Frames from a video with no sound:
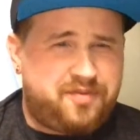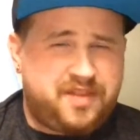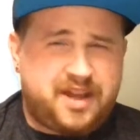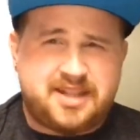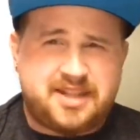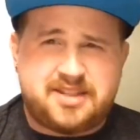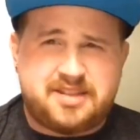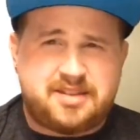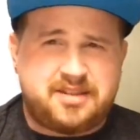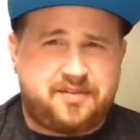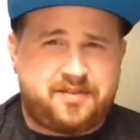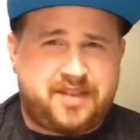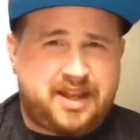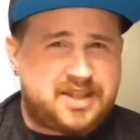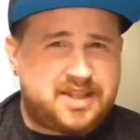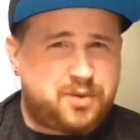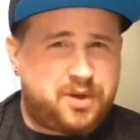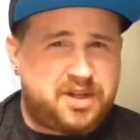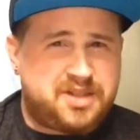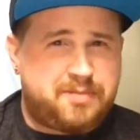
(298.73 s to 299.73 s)

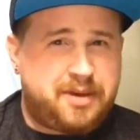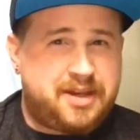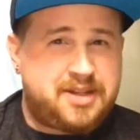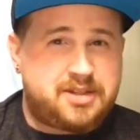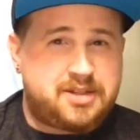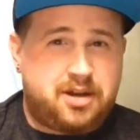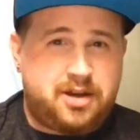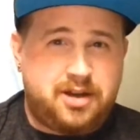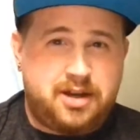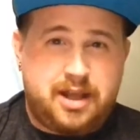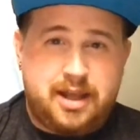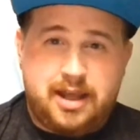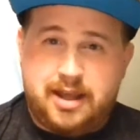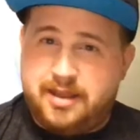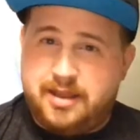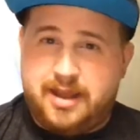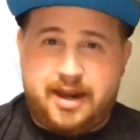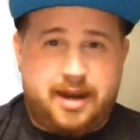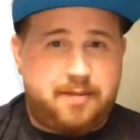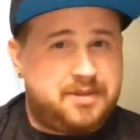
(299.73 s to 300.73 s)
that's what it's based on,
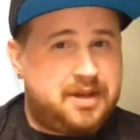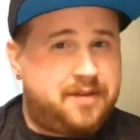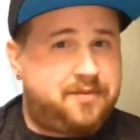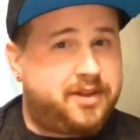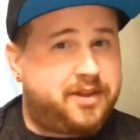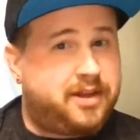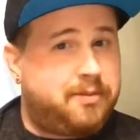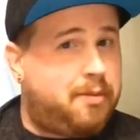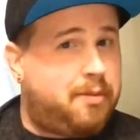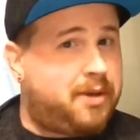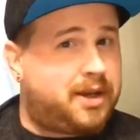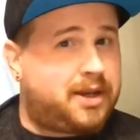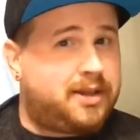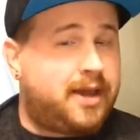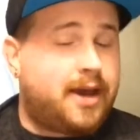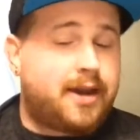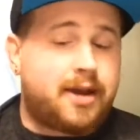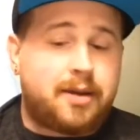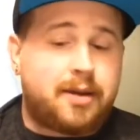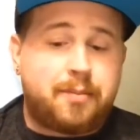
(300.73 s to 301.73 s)
then I'm definitely going to be picking
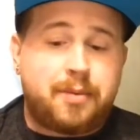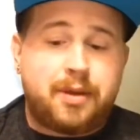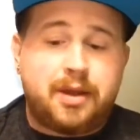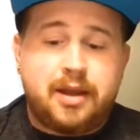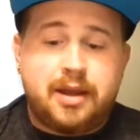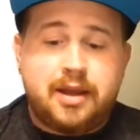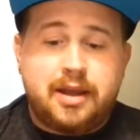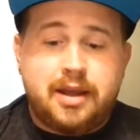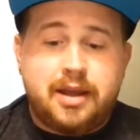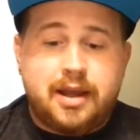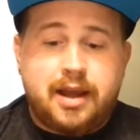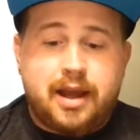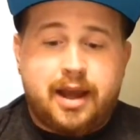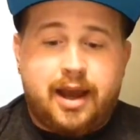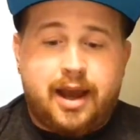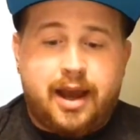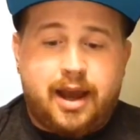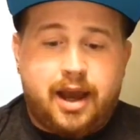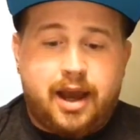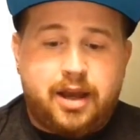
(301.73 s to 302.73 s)
that
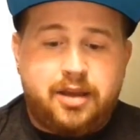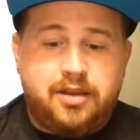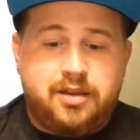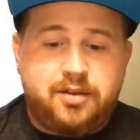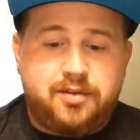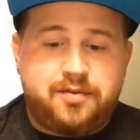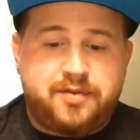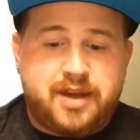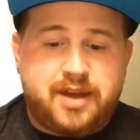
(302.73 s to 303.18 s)
up. You've